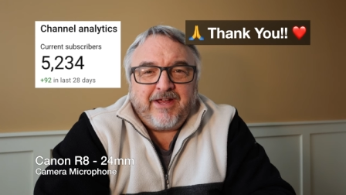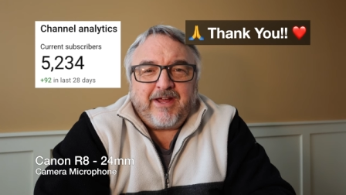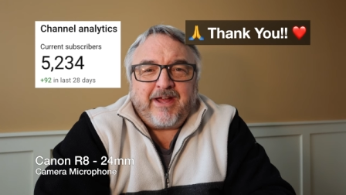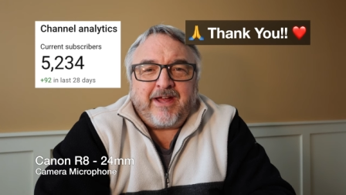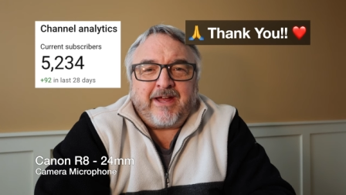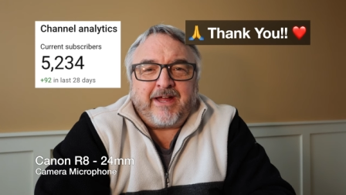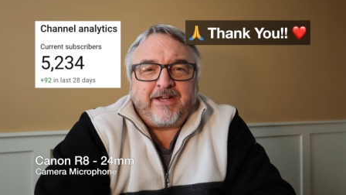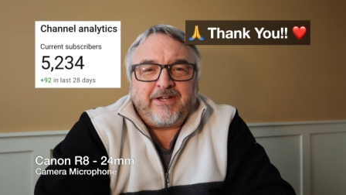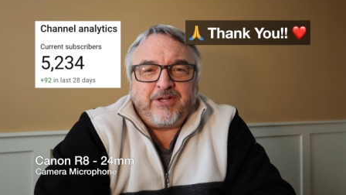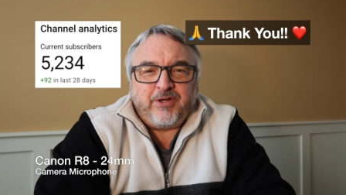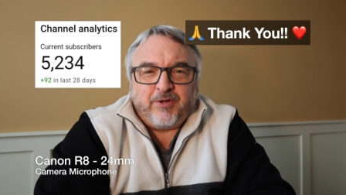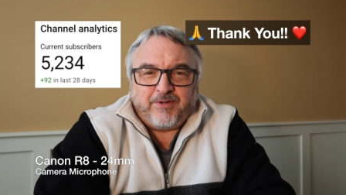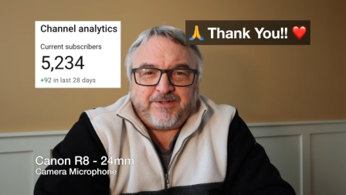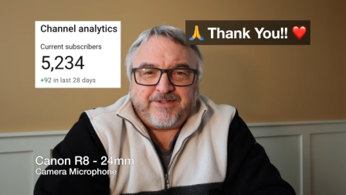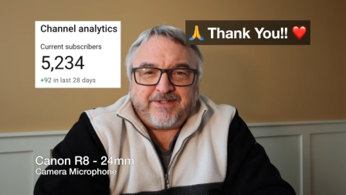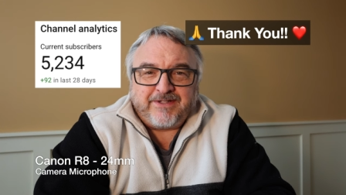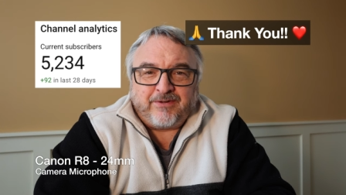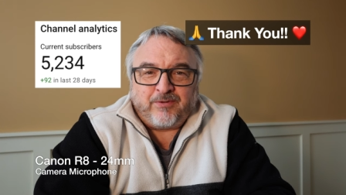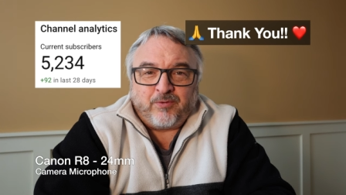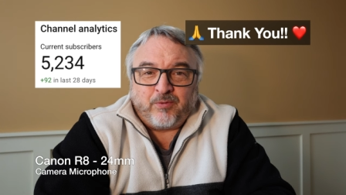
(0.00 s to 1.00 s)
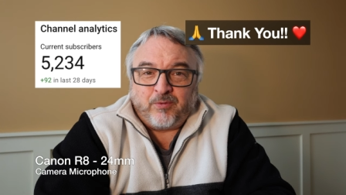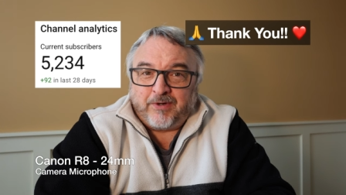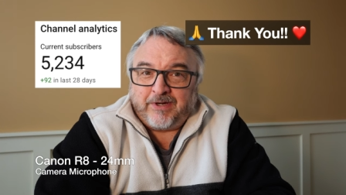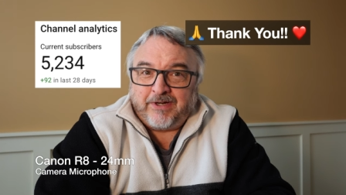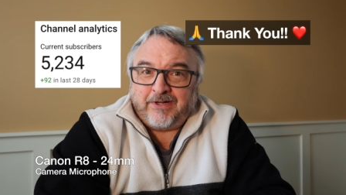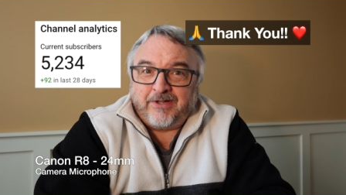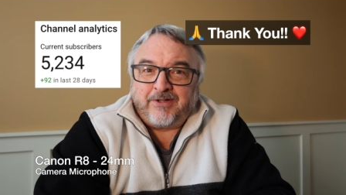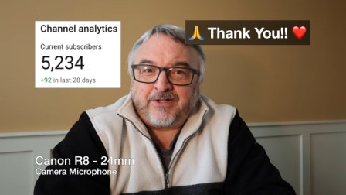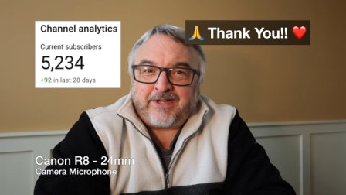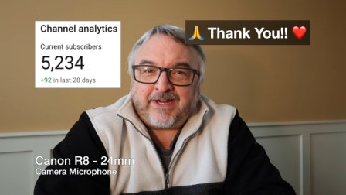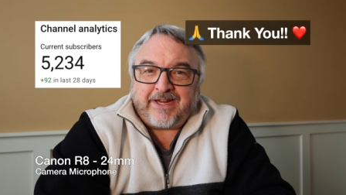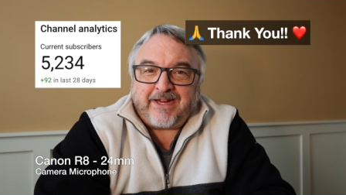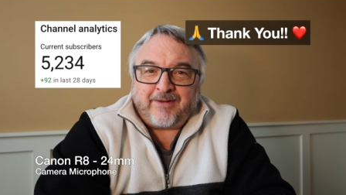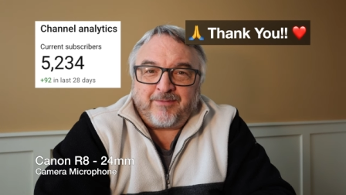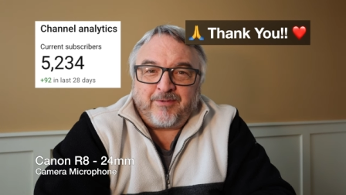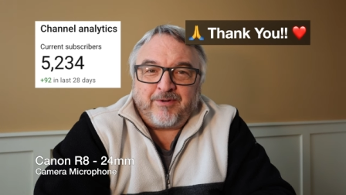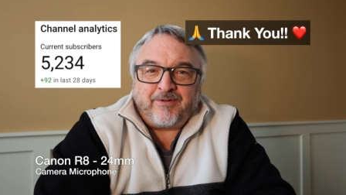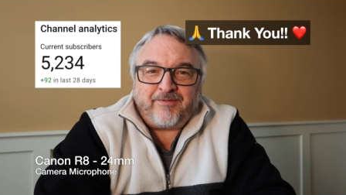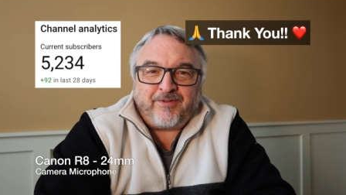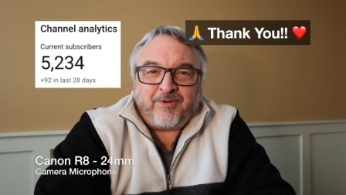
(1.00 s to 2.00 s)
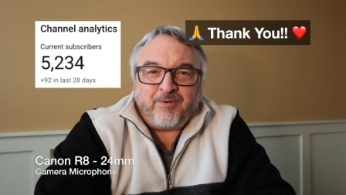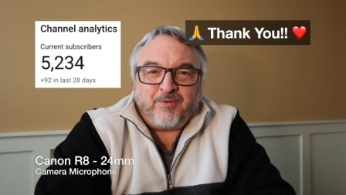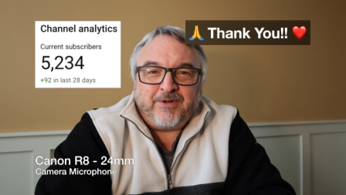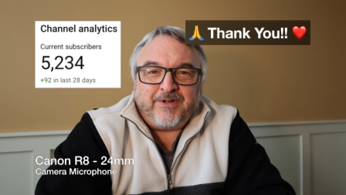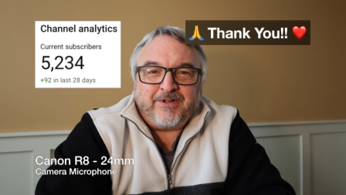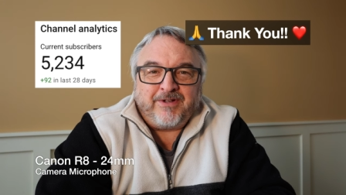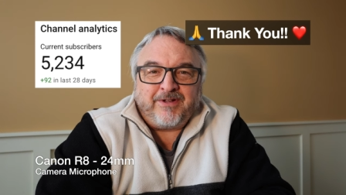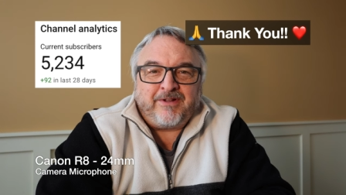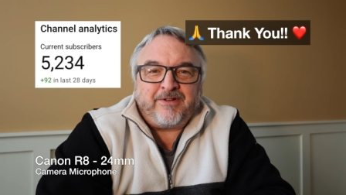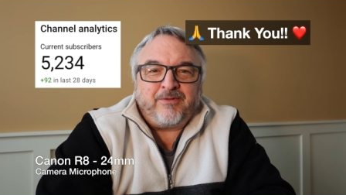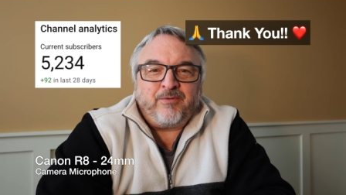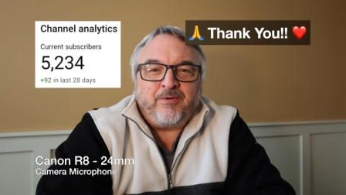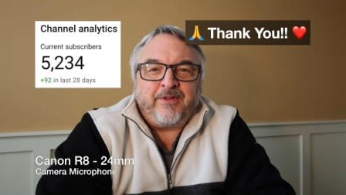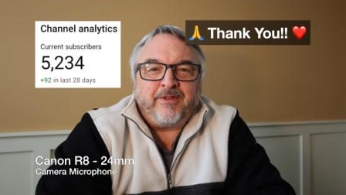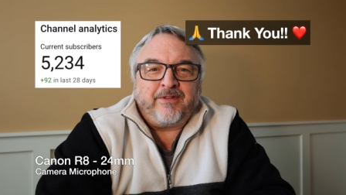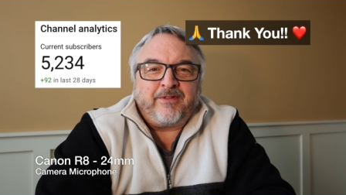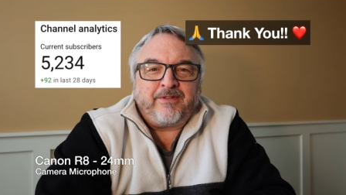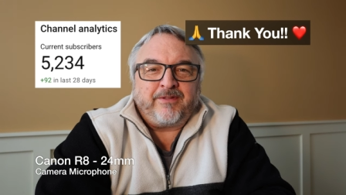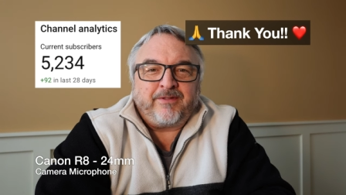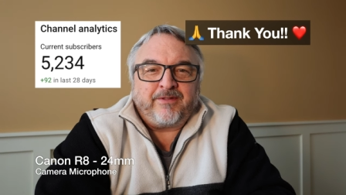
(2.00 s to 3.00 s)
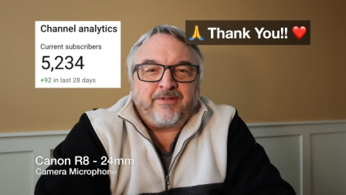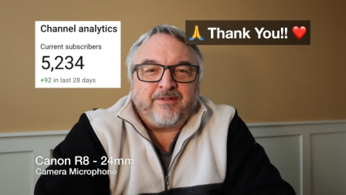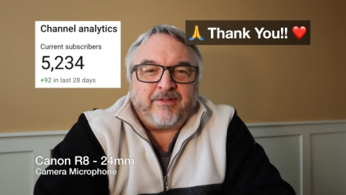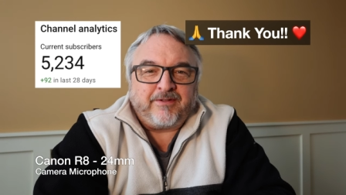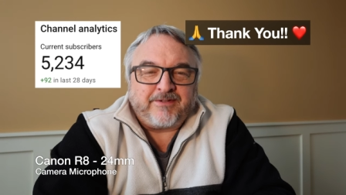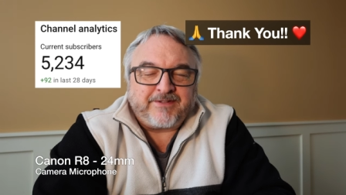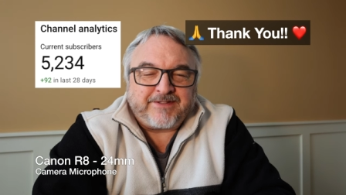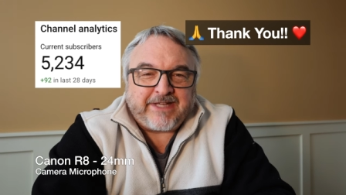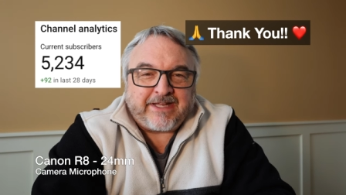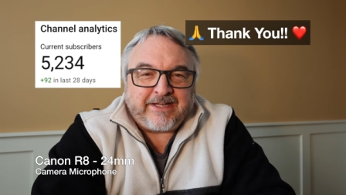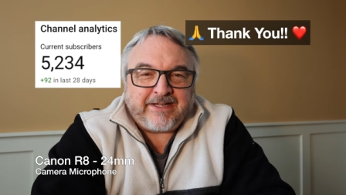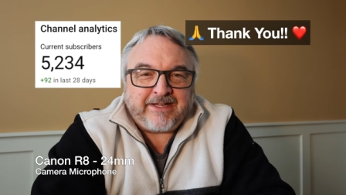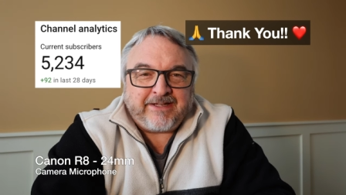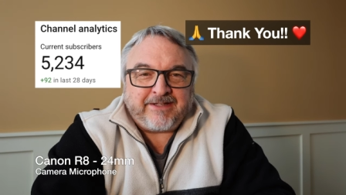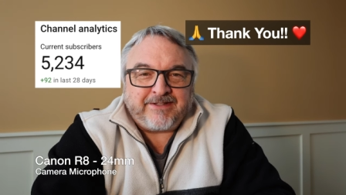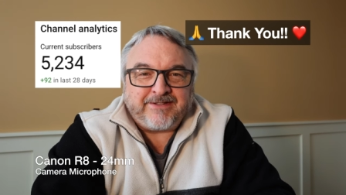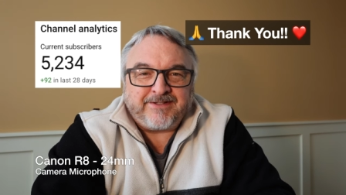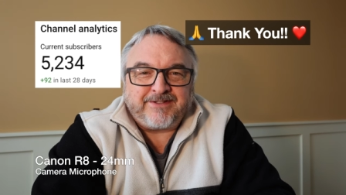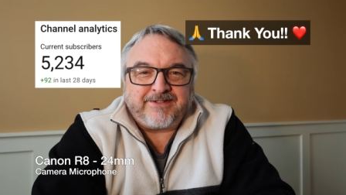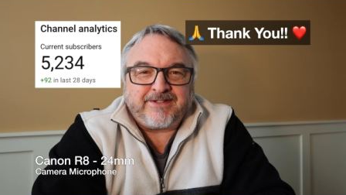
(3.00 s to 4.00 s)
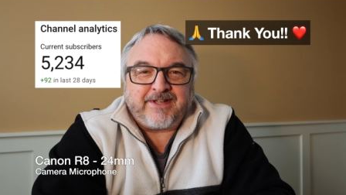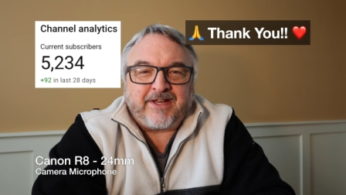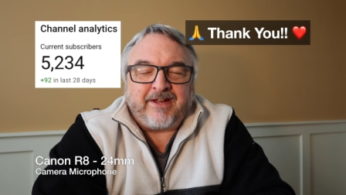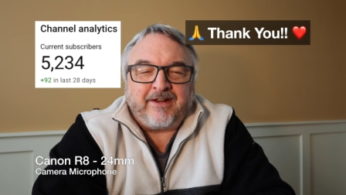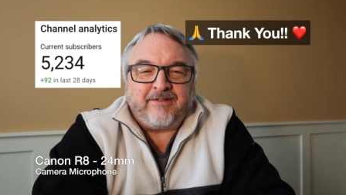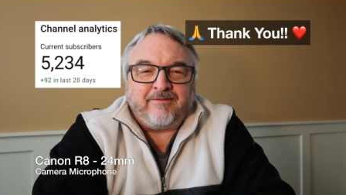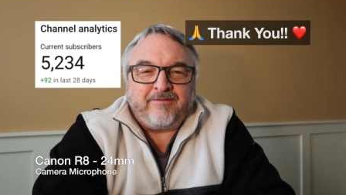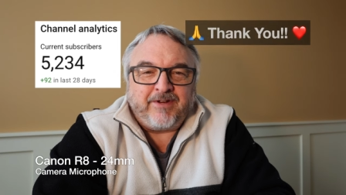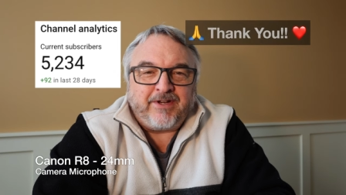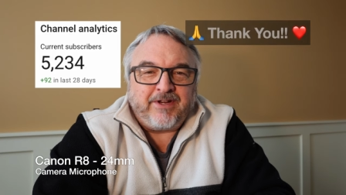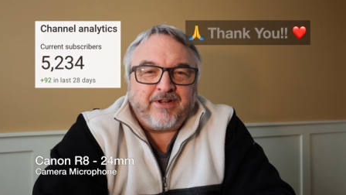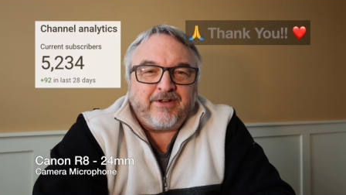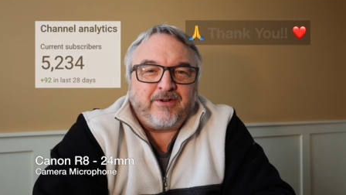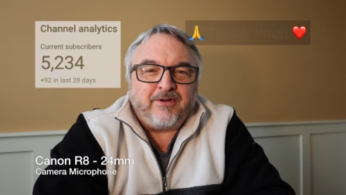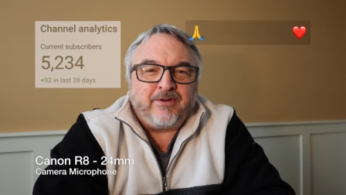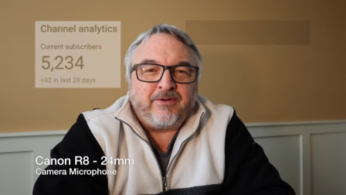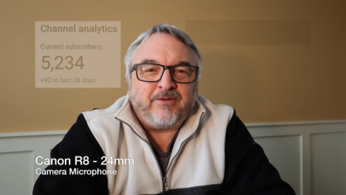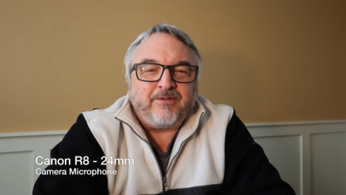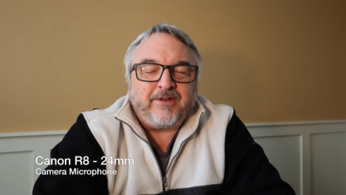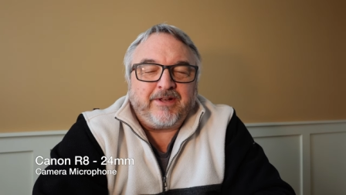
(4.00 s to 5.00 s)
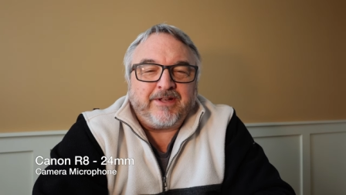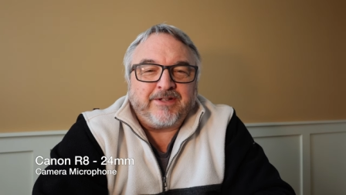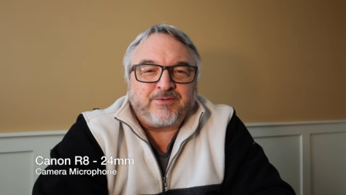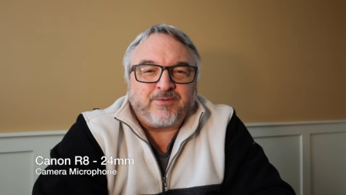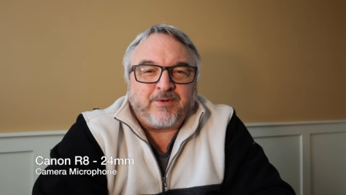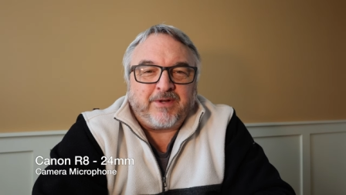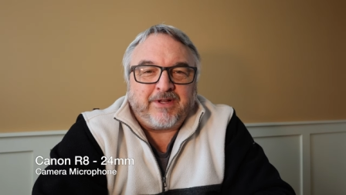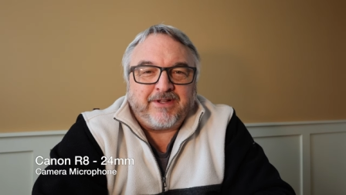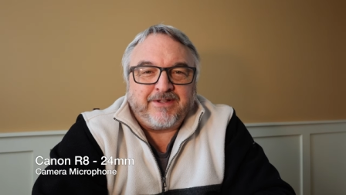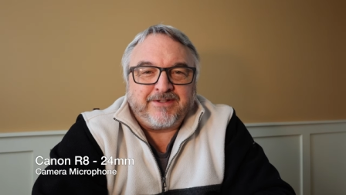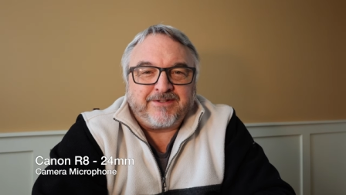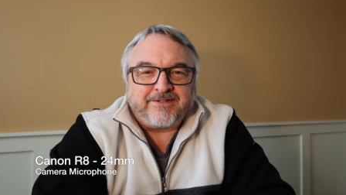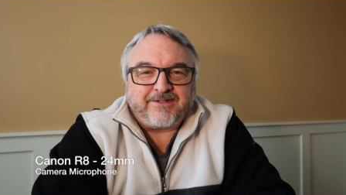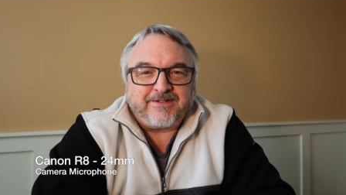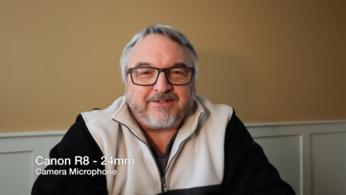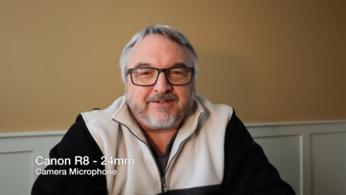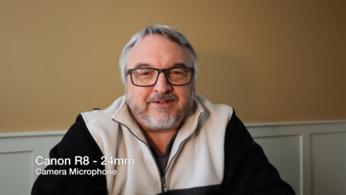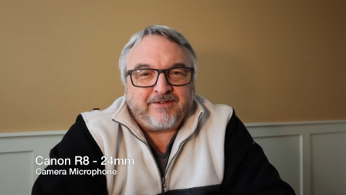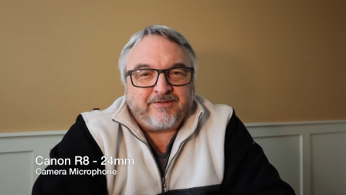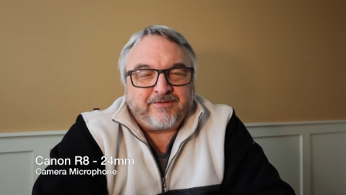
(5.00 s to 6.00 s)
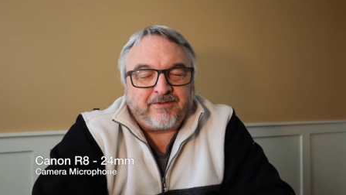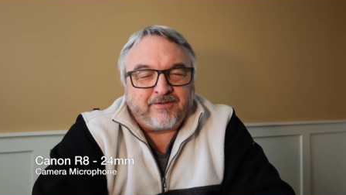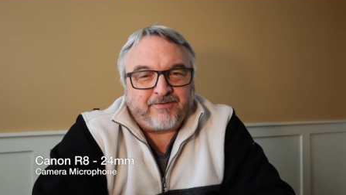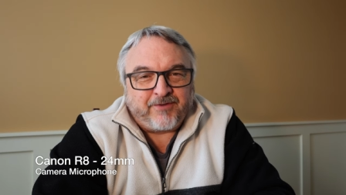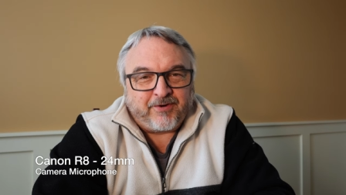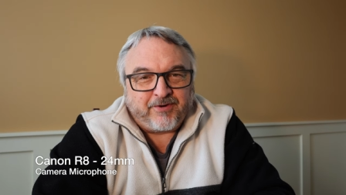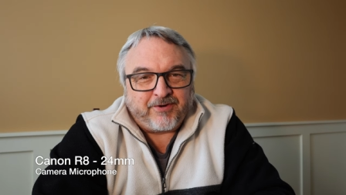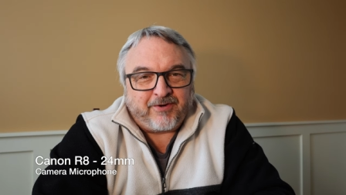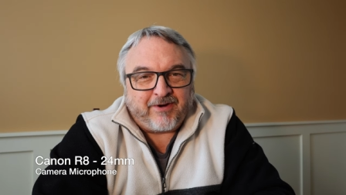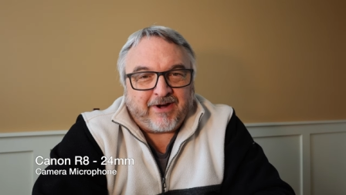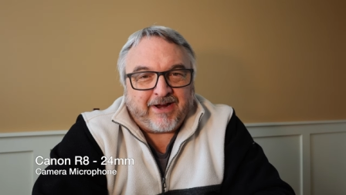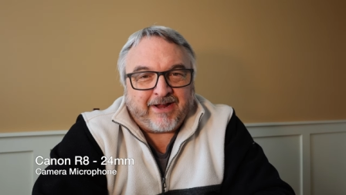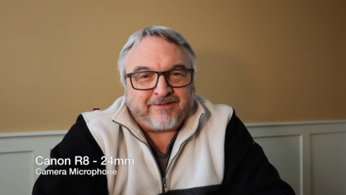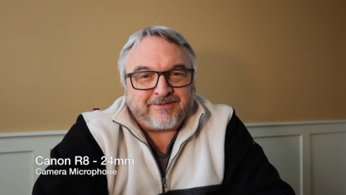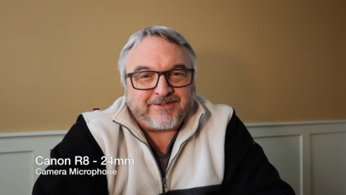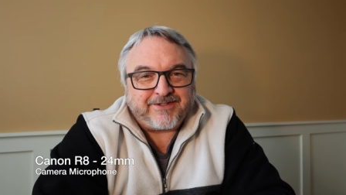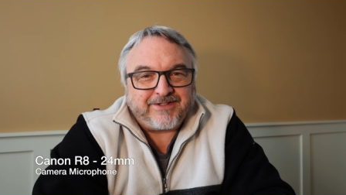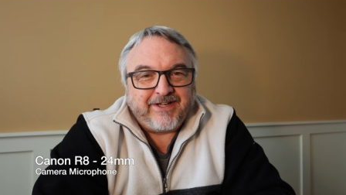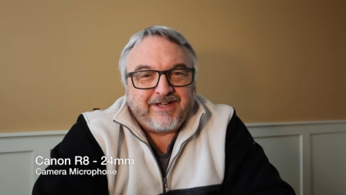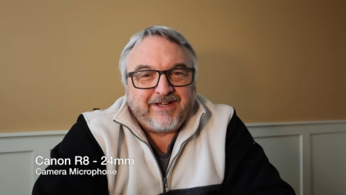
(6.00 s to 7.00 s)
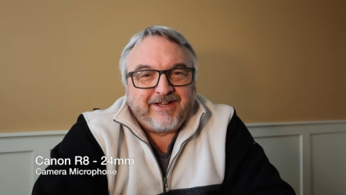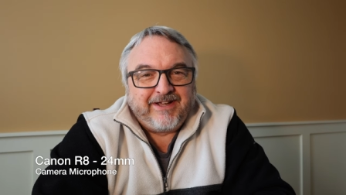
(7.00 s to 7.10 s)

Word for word: on using a real camera, if you will, with the settings on video as well as for photographs.